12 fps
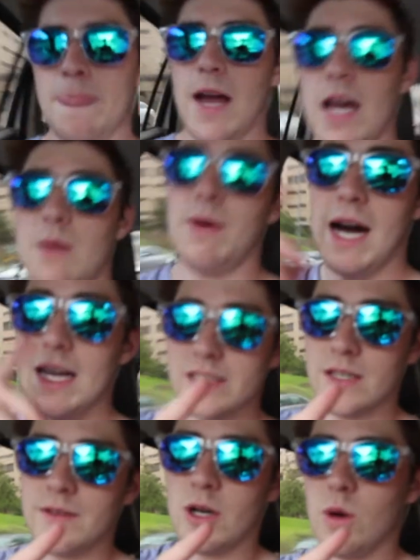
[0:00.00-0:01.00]
On a
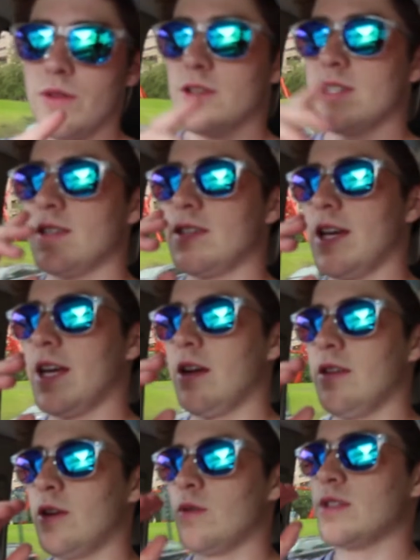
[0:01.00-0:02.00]
positive note, there
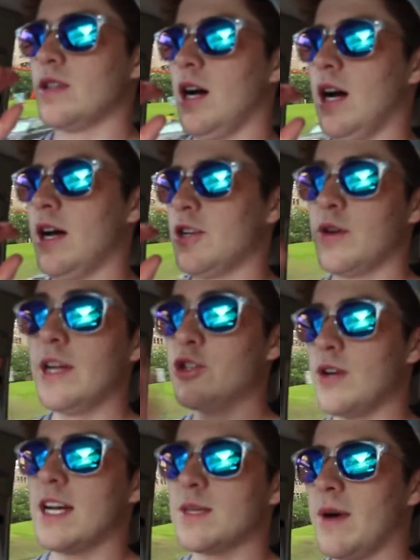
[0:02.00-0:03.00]
was train
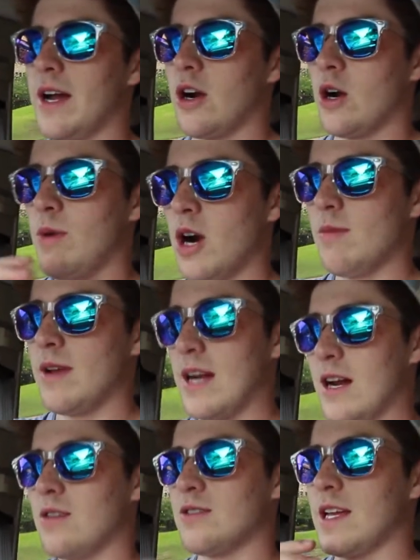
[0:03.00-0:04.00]
tracks by our apartment
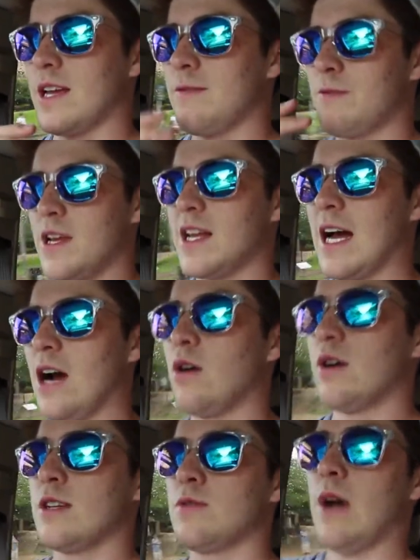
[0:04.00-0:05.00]
and I was like freaking
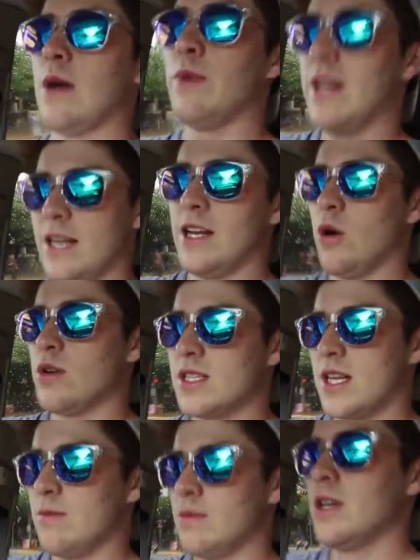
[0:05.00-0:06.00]
out because we didn't notice
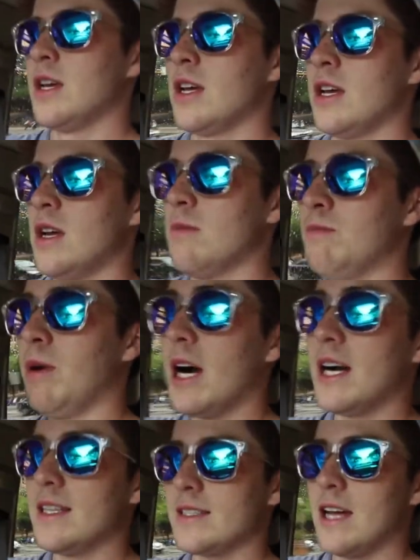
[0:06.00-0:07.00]
them.
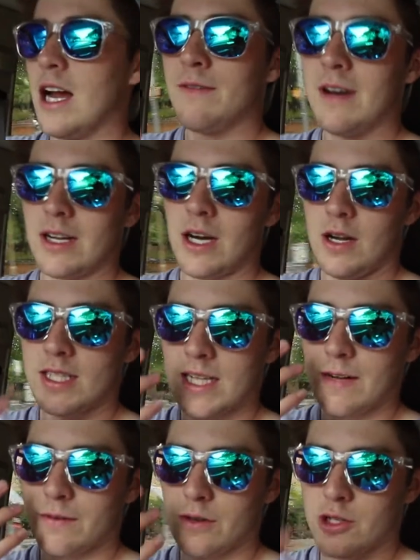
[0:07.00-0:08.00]
But I found out it's
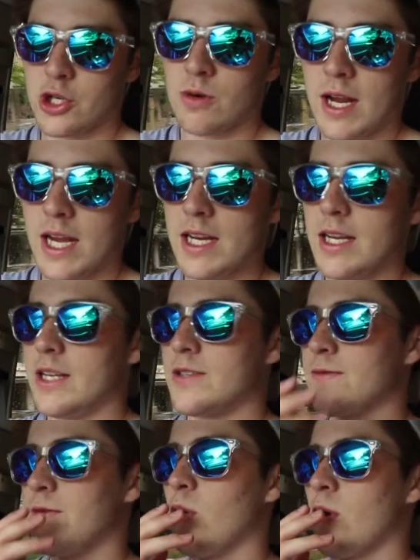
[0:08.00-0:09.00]
not for a train,
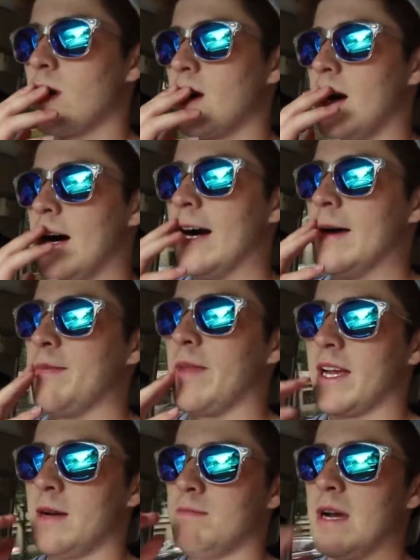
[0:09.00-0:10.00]
it's for
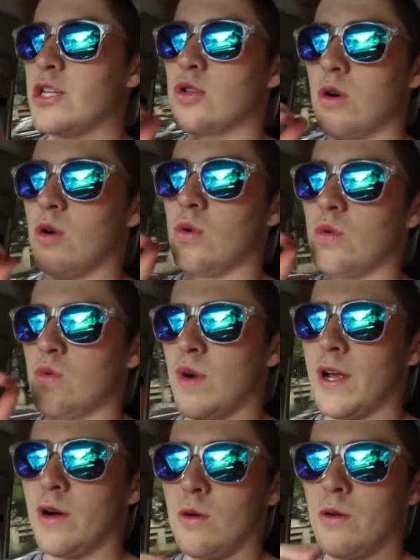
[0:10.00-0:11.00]
like a metro
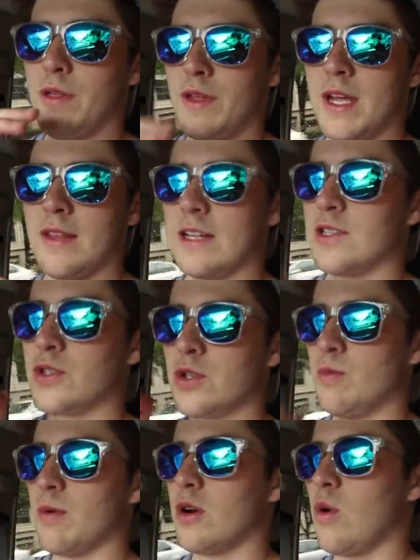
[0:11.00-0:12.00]
rail thing that's
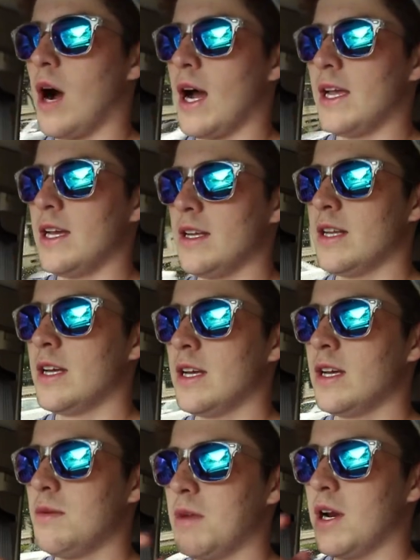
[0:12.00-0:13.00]
super quiet,
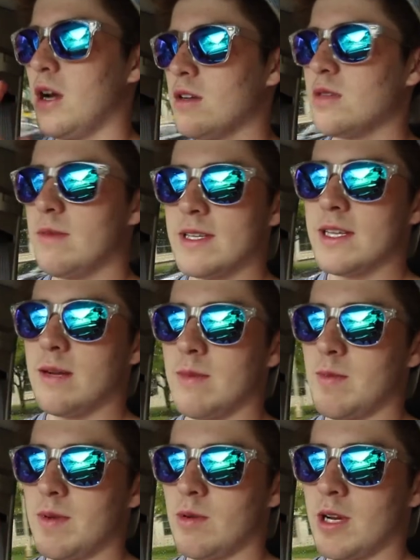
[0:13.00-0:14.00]
but it also means that it
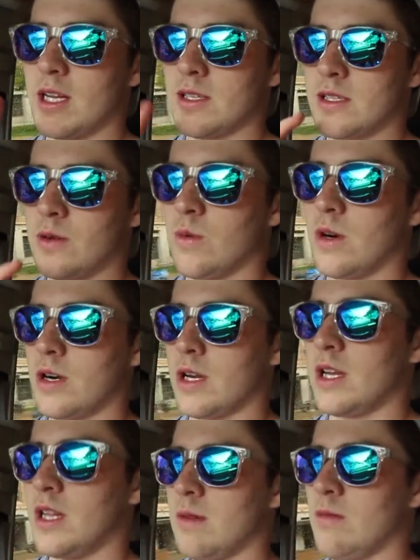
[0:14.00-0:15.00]
might be able to get us to
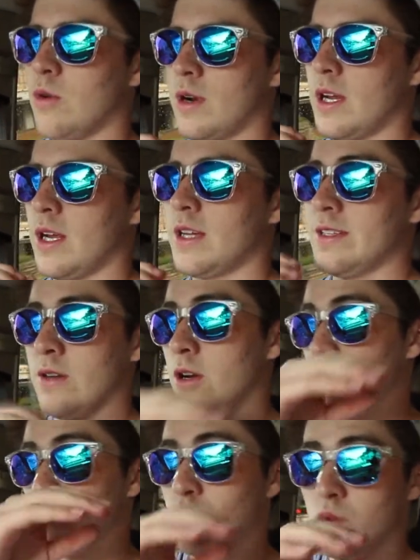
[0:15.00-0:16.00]
work in the morning because it
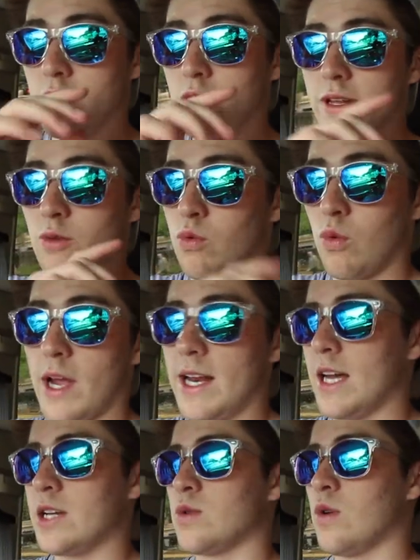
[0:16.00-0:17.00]
goes literally right
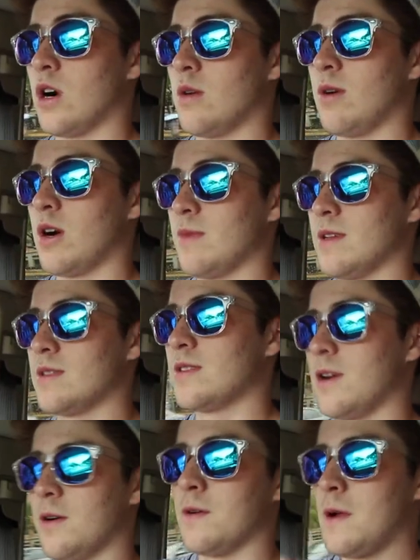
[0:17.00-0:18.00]
next to our apartment.
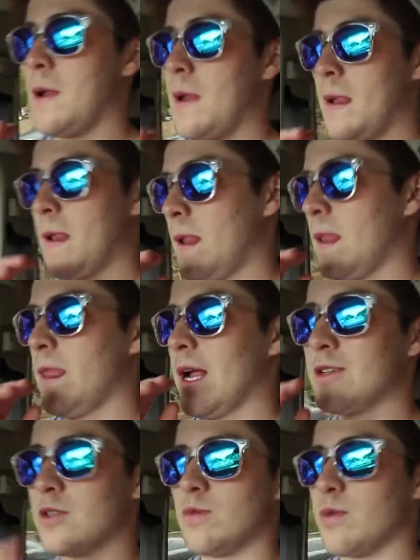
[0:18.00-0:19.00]
So
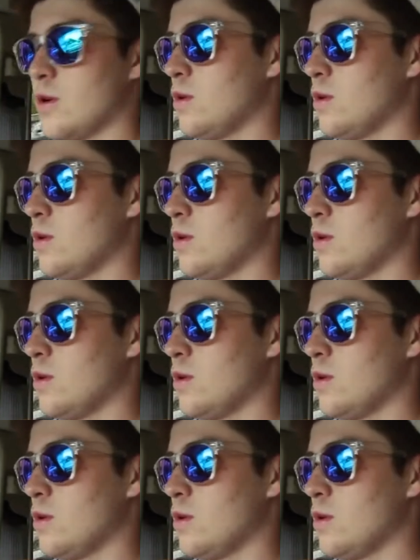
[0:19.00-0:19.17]
that's super